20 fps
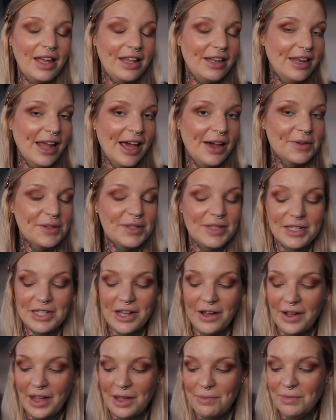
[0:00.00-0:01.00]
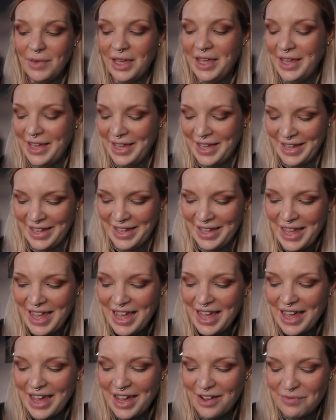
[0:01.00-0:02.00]
now's the time.
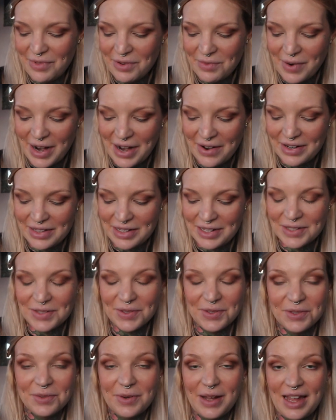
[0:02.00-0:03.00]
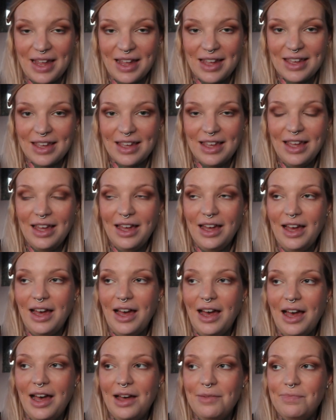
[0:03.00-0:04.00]
I've been wearing this all week,
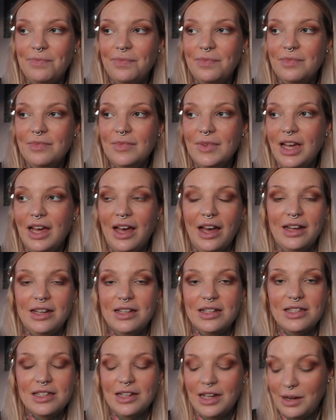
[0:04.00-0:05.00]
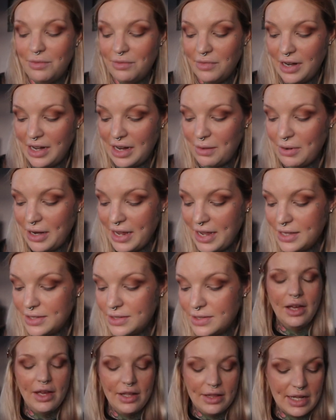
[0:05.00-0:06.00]
and I'm really
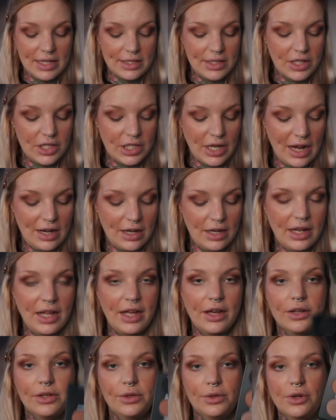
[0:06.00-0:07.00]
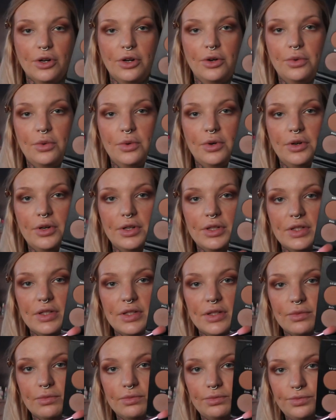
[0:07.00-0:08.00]
pleased. There's a shade in here called
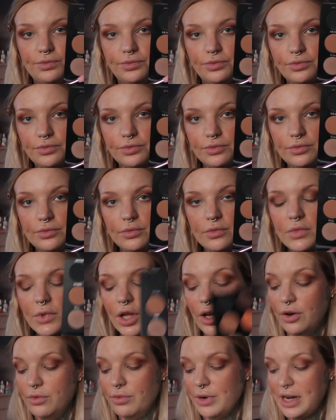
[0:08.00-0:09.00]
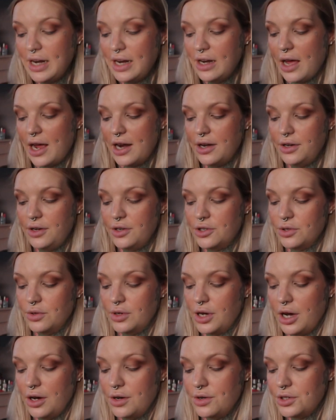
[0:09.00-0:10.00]
Quartz, a really light
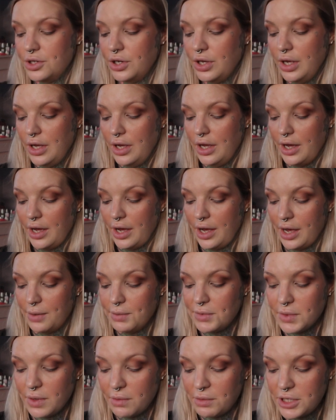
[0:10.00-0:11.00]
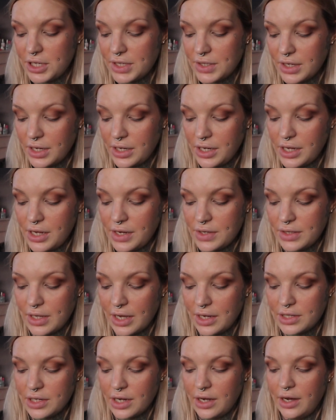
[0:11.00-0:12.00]
neutral gold, so I'm just going to use
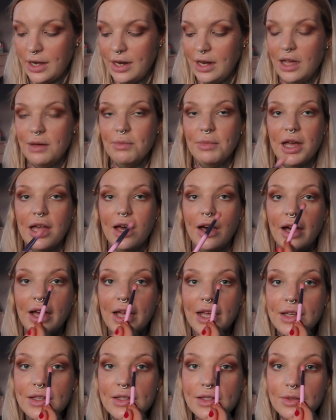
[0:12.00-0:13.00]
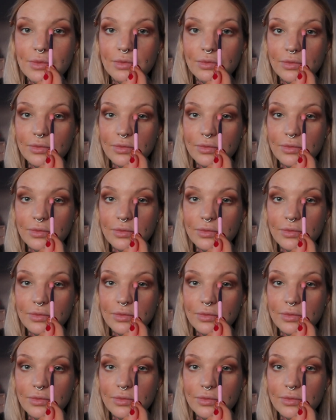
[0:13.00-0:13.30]
that to highlight my eyes.